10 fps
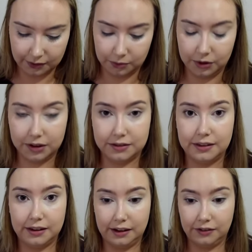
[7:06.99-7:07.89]
Works
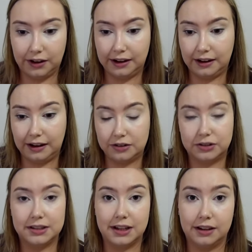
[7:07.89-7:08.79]
if I actually
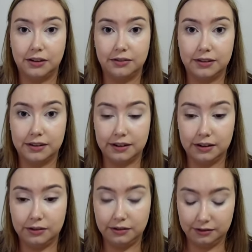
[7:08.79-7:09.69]
take off the
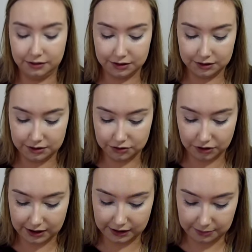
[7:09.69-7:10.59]
seal to try
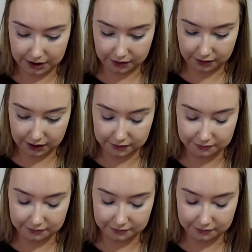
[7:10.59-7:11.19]
and get powder out.